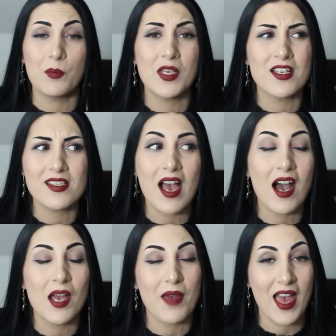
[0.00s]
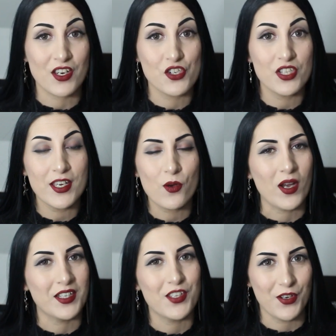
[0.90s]
because I'm actually
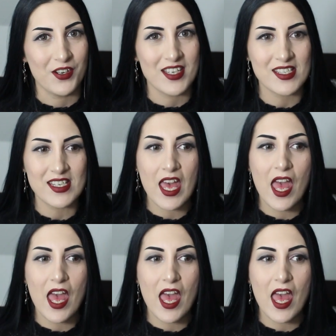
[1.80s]
quite curious